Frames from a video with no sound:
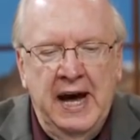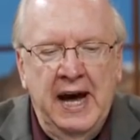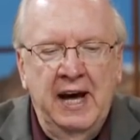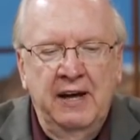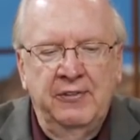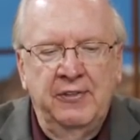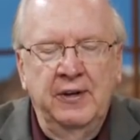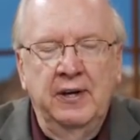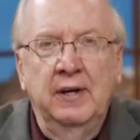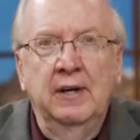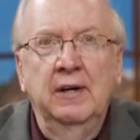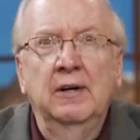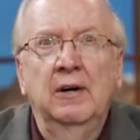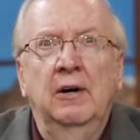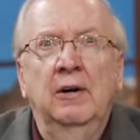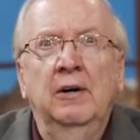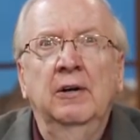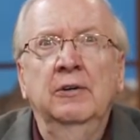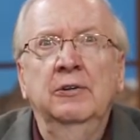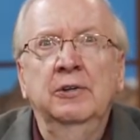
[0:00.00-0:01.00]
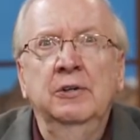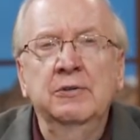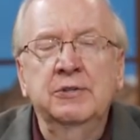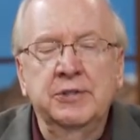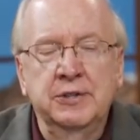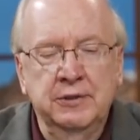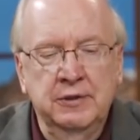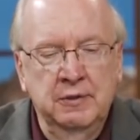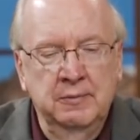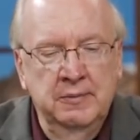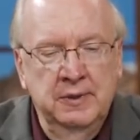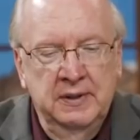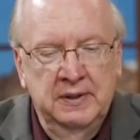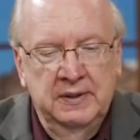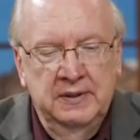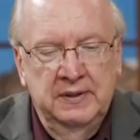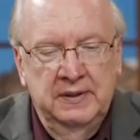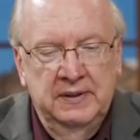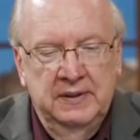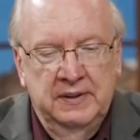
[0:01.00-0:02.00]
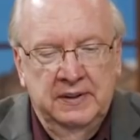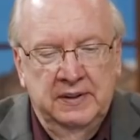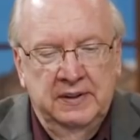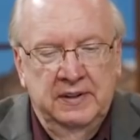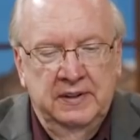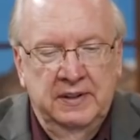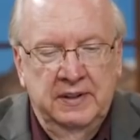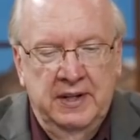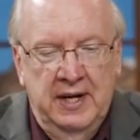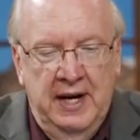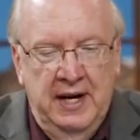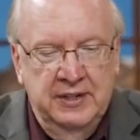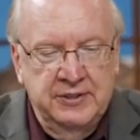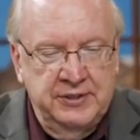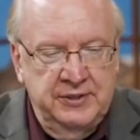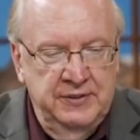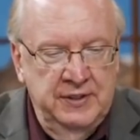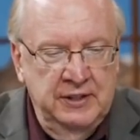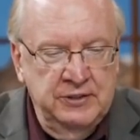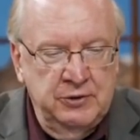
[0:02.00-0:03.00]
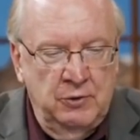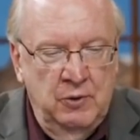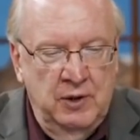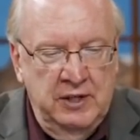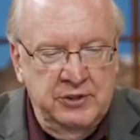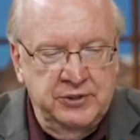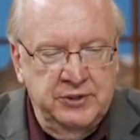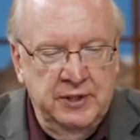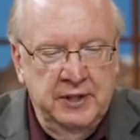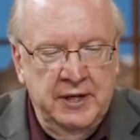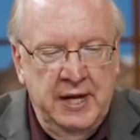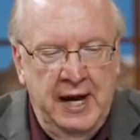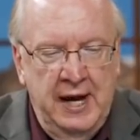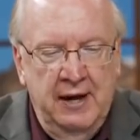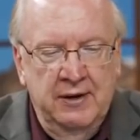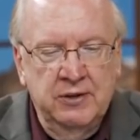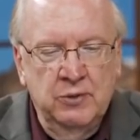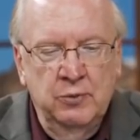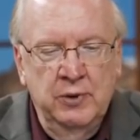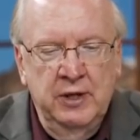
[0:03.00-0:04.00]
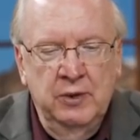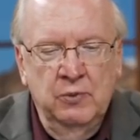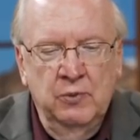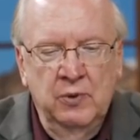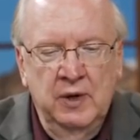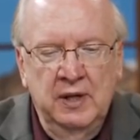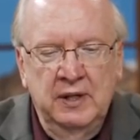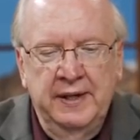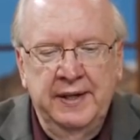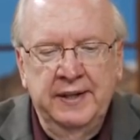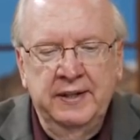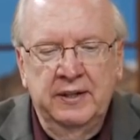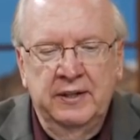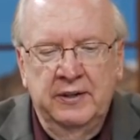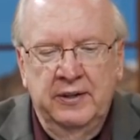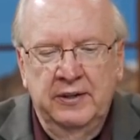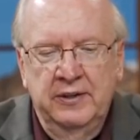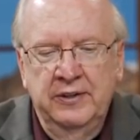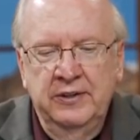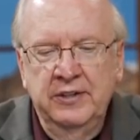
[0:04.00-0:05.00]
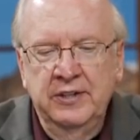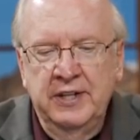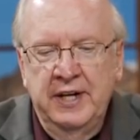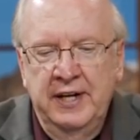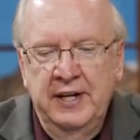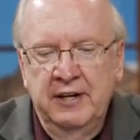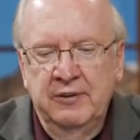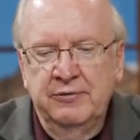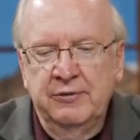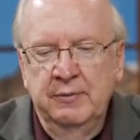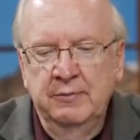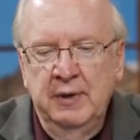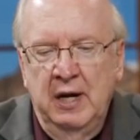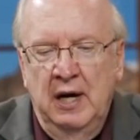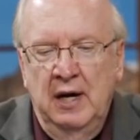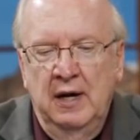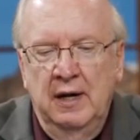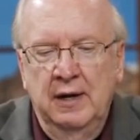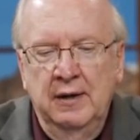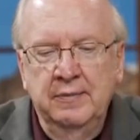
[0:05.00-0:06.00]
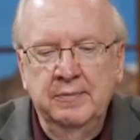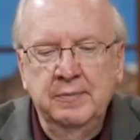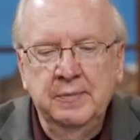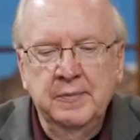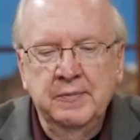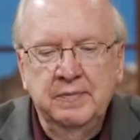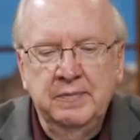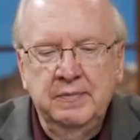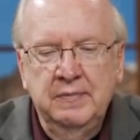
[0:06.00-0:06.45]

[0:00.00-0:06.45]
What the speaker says: Kathy on YouTube asked this question: "How do we really learn to hear from God?